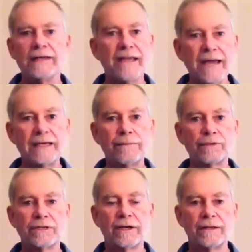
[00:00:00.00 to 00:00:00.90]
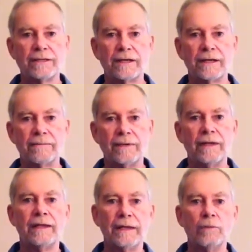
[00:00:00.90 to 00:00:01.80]
90% of the time,
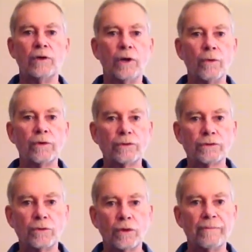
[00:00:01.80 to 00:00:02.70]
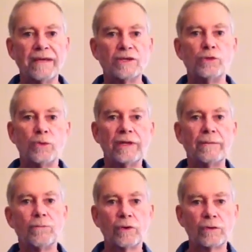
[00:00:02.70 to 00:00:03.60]
it will lower your score because you will
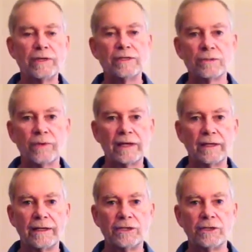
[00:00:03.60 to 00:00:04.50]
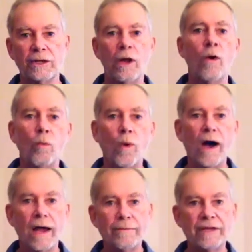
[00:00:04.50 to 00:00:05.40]
hit more greens in regulation.
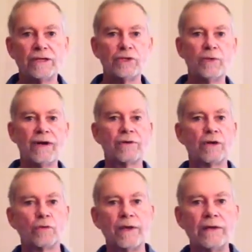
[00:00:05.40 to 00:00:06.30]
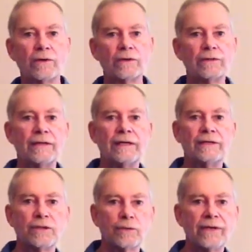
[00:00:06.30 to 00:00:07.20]
Why? Because you have a greater
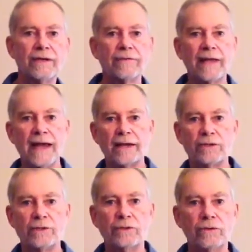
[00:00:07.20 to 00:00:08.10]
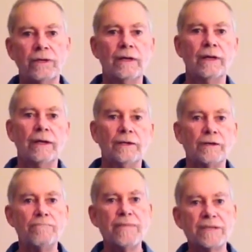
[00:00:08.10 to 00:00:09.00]
degree of latitude
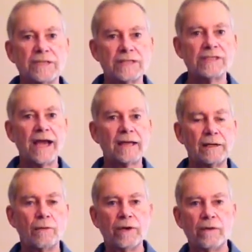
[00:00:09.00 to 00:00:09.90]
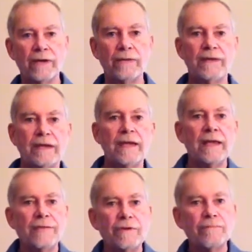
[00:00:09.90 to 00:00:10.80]
to miss exactly where you're aiming.
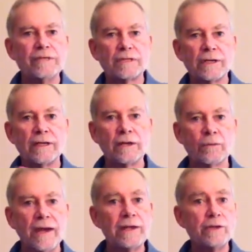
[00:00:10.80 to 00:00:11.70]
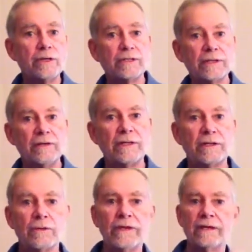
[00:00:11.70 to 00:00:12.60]
If you miss it a little right, you can still hit
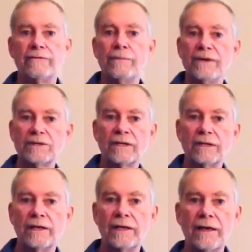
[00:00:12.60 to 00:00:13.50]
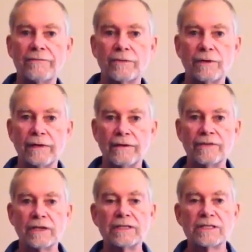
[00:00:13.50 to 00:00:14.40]
the green. If you miss it a little left, you
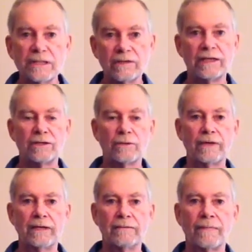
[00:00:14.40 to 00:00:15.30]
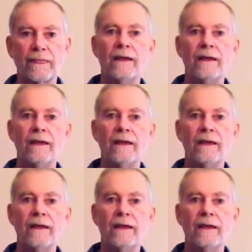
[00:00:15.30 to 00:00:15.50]
can still hit the green.